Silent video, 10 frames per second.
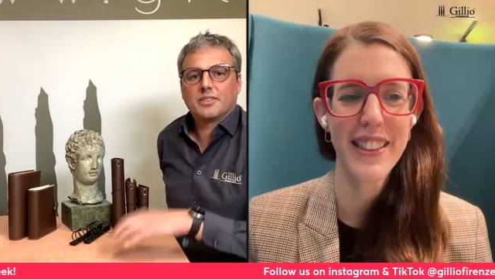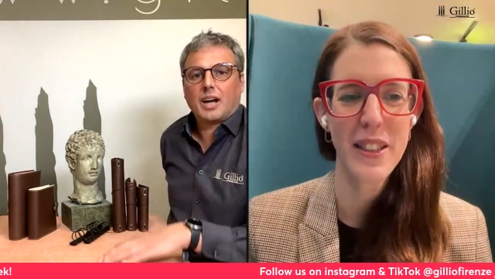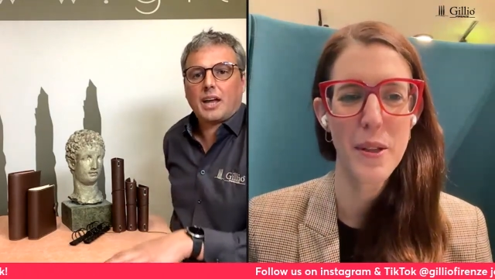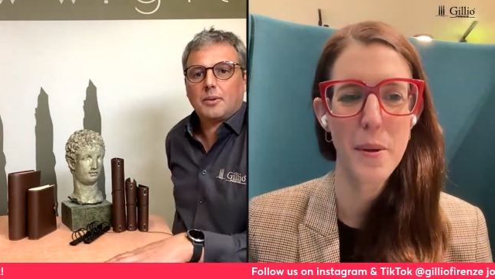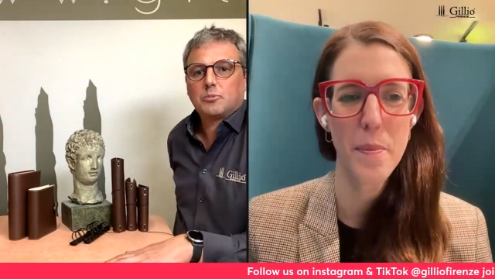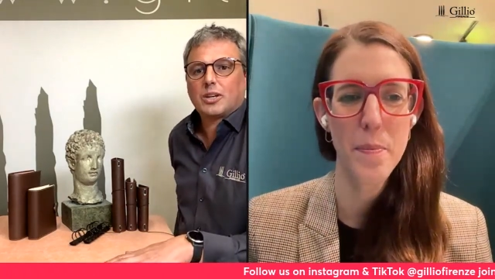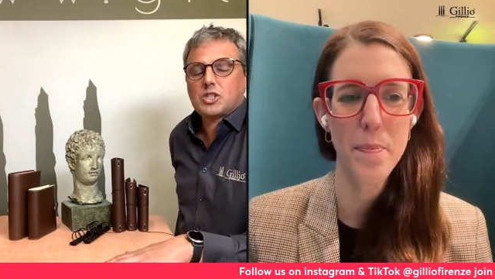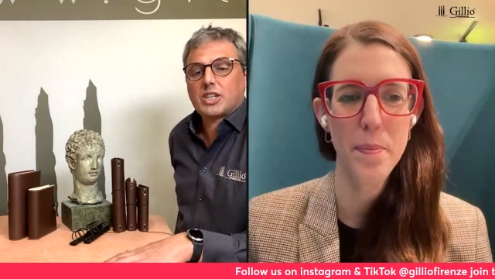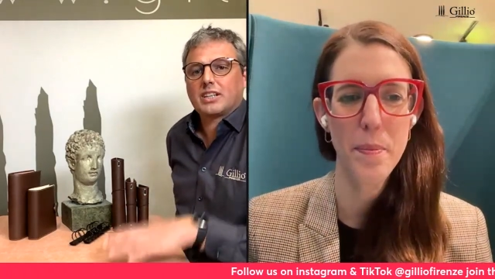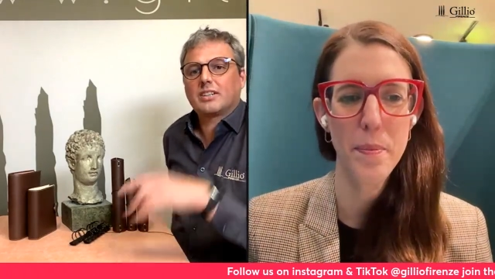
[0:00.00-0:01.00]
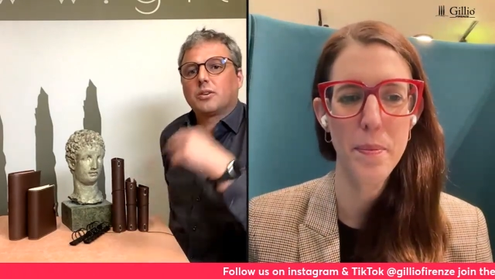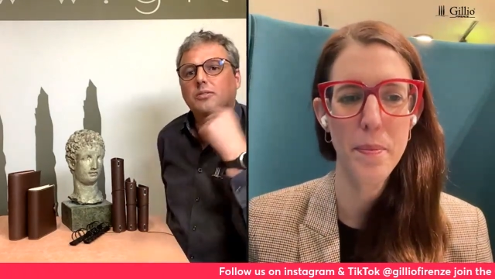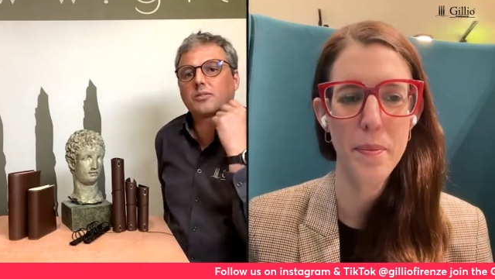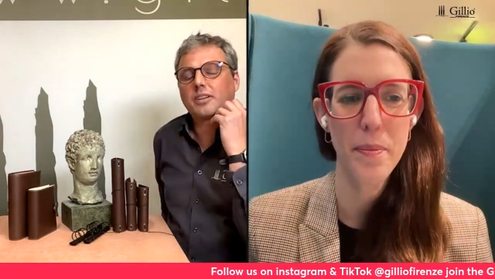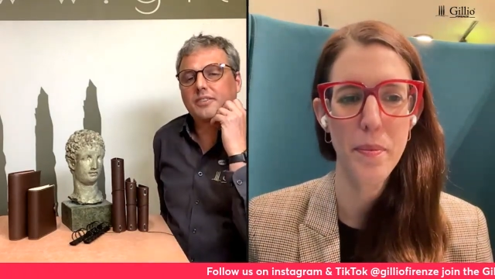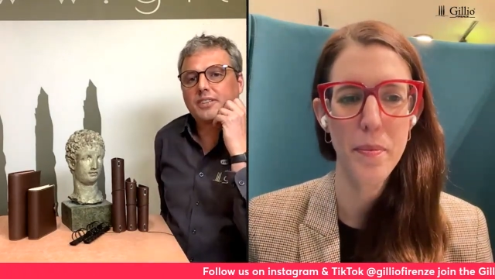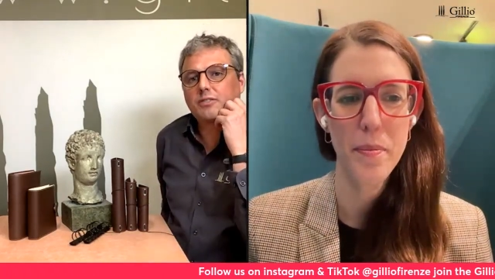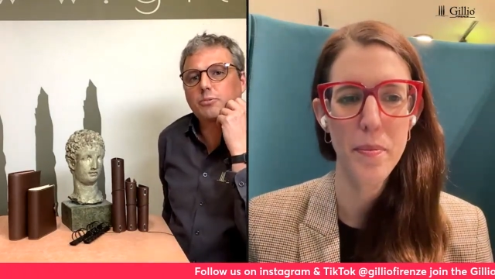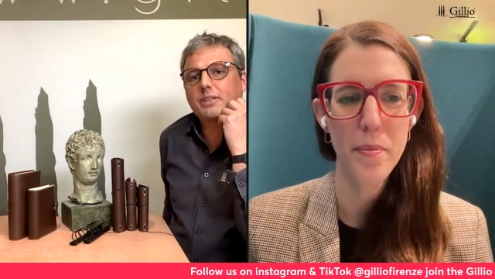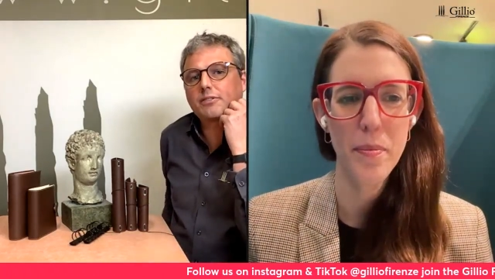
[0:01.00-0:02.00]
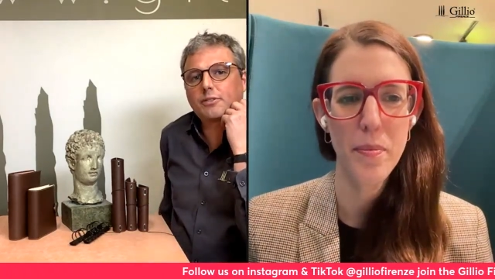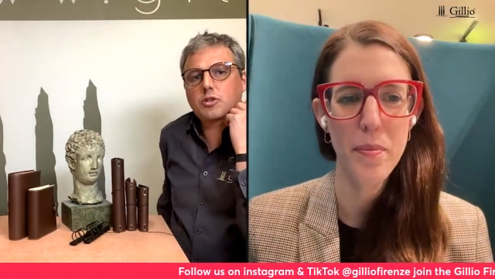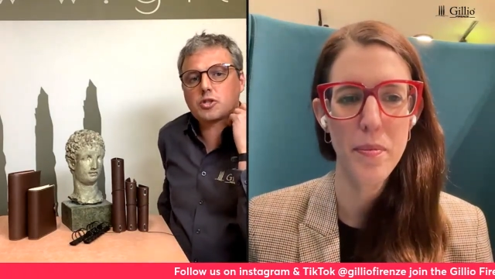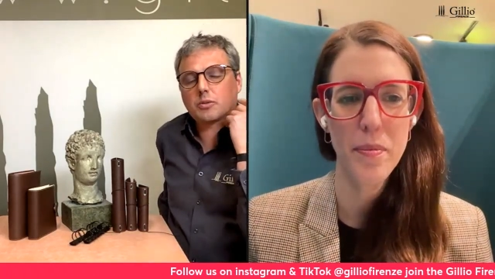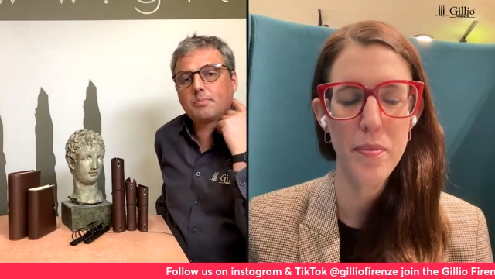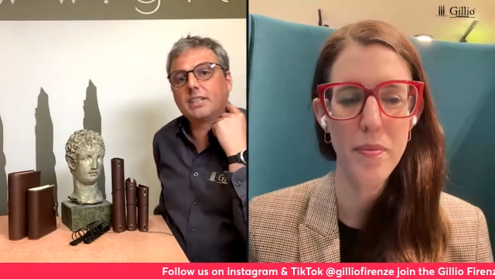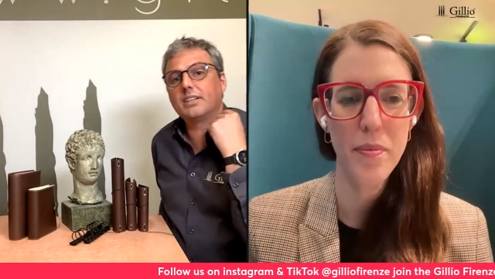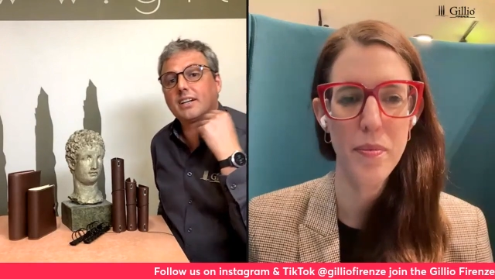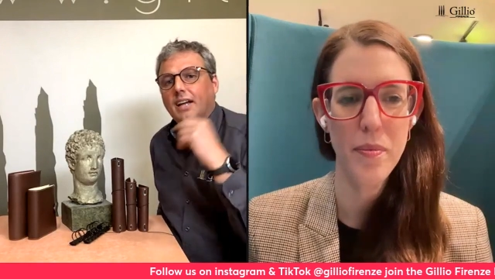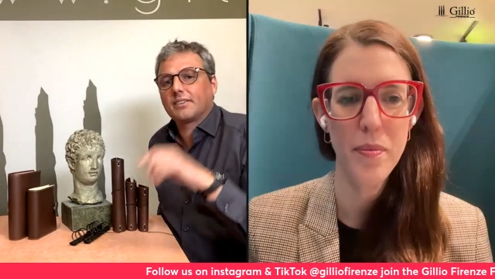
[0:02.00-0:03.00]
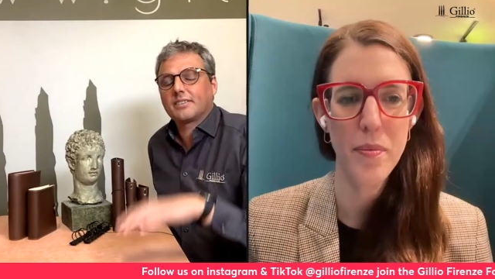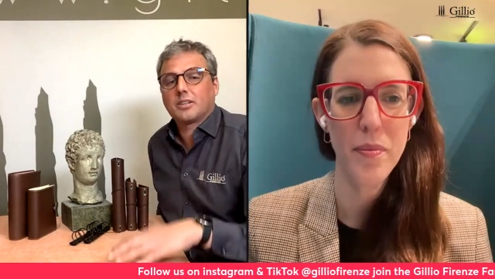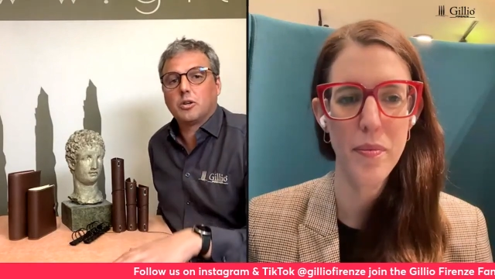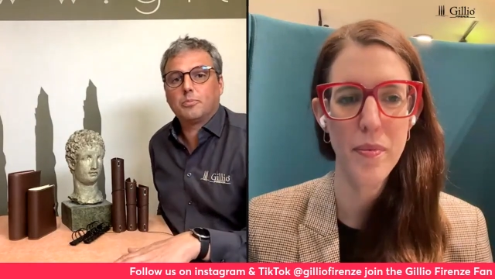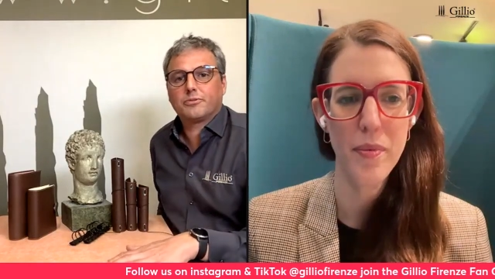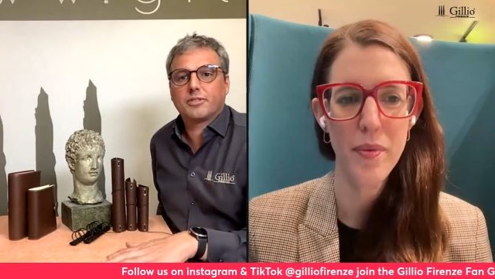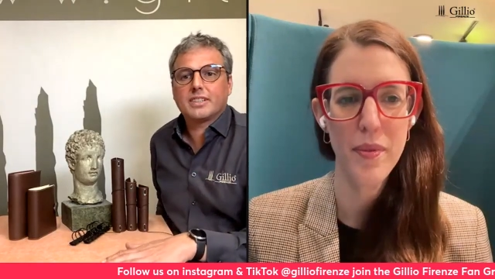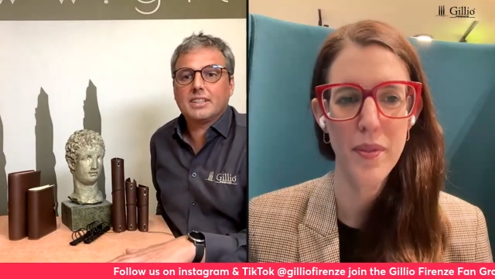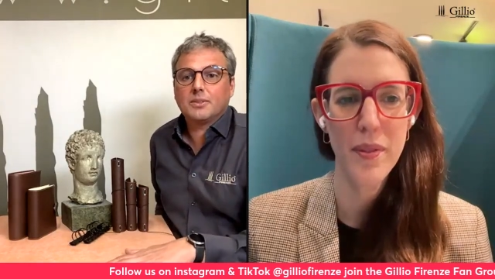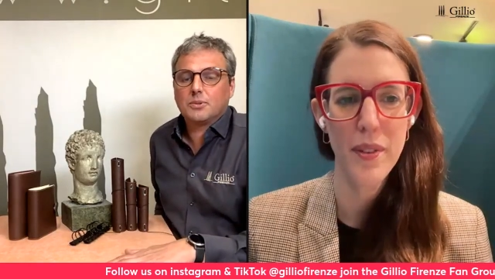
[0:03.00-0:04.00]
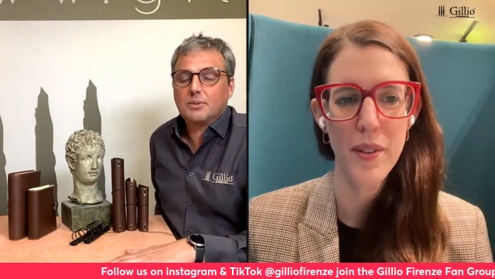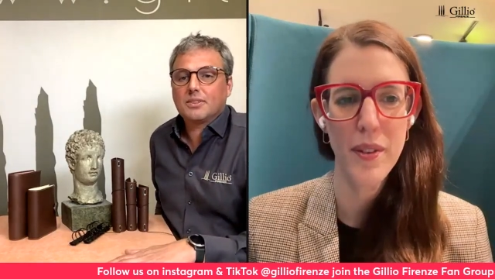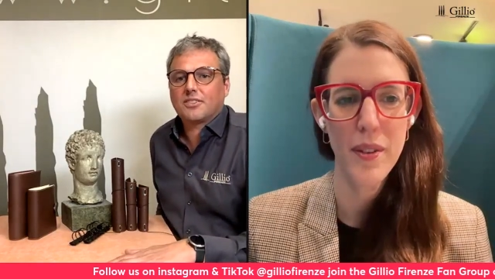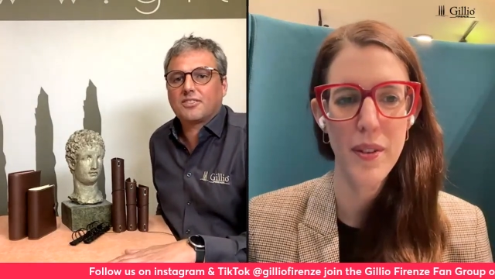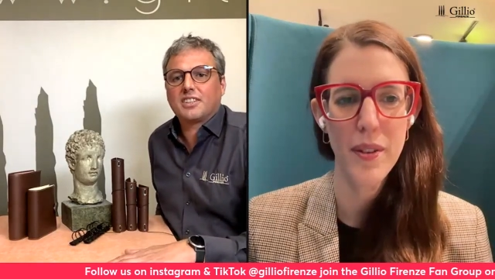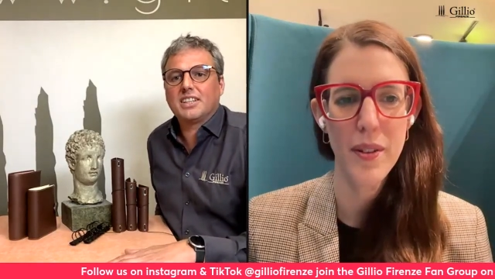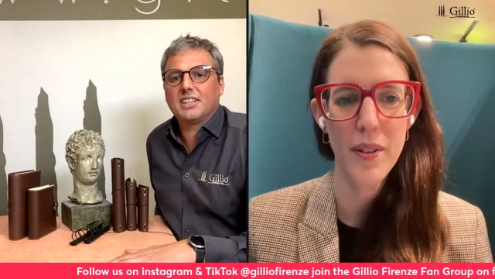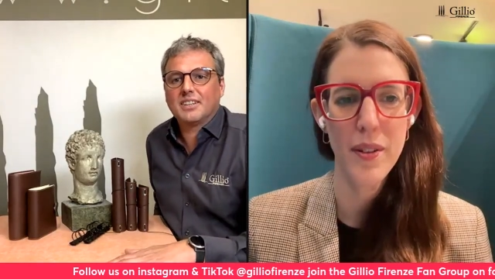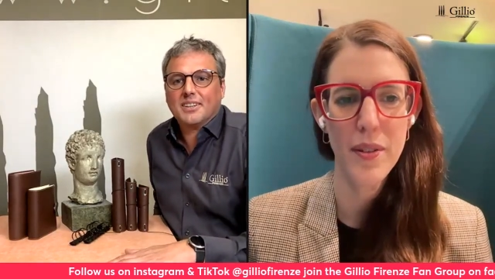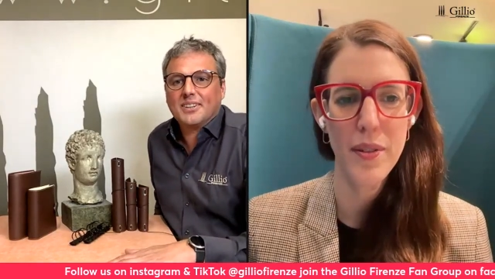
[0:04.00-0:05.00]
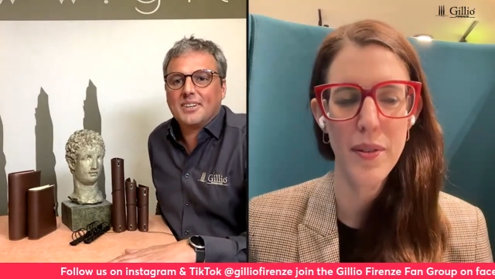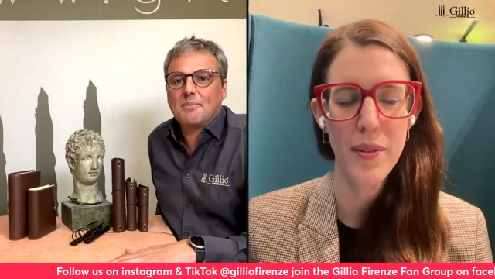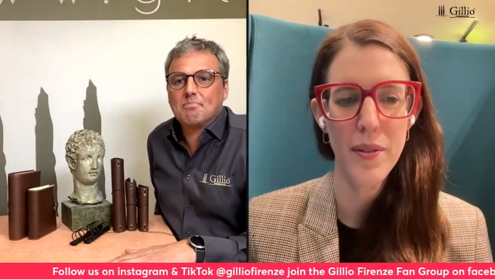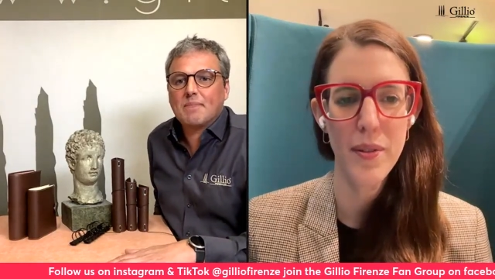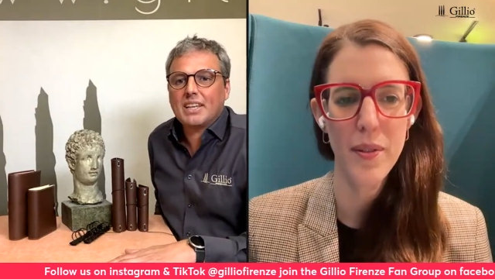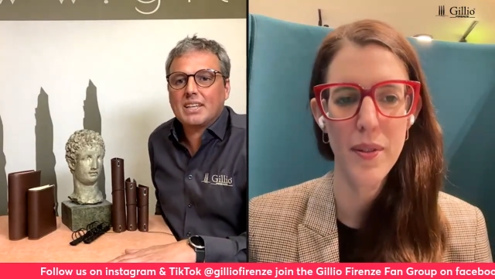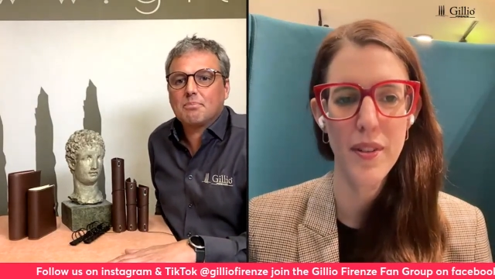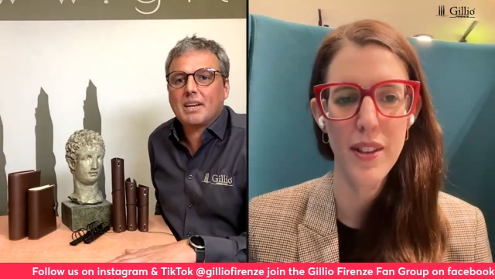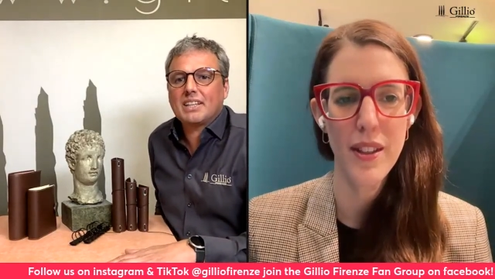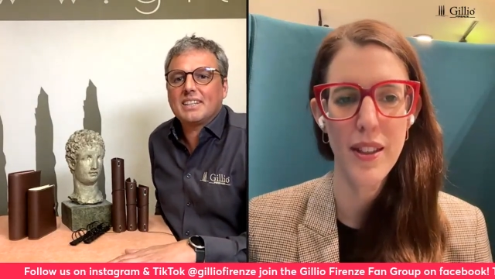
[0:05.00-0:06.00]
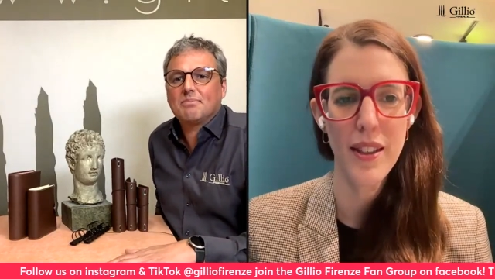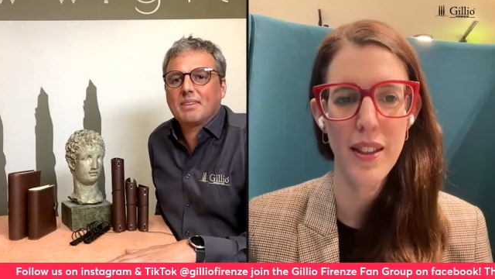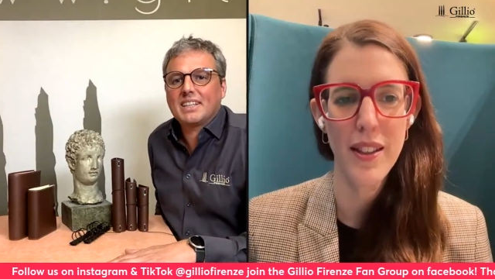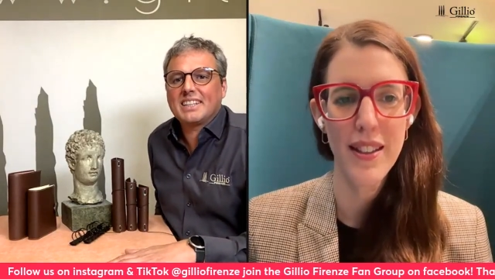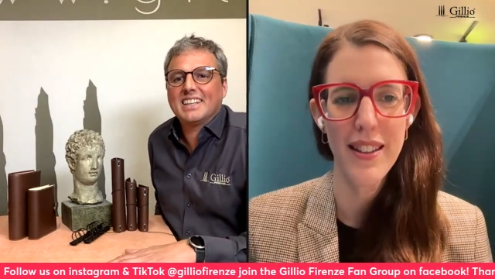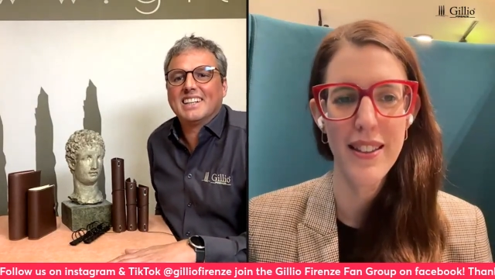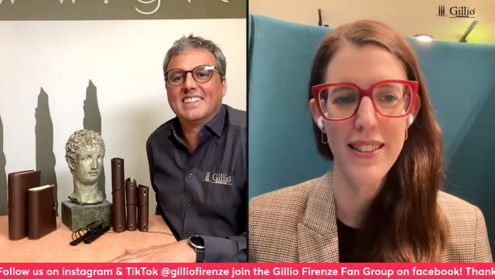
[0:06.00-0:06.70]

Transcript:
Speaker 1: I am watching on uh, this week's social media, and hopefully we will see uh, many, many, many